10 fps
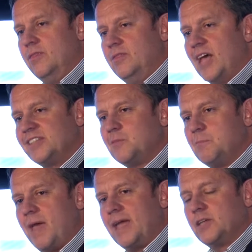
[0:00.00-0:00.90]

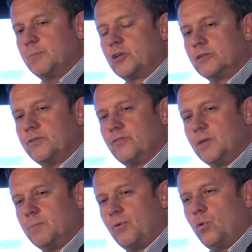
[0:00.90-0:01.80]
doesn't matter, because if
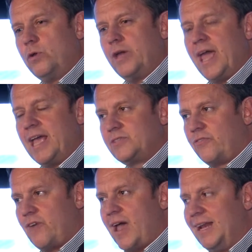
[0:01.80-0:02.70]
the employer has
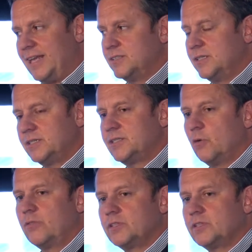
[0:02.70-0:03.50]
failings in its health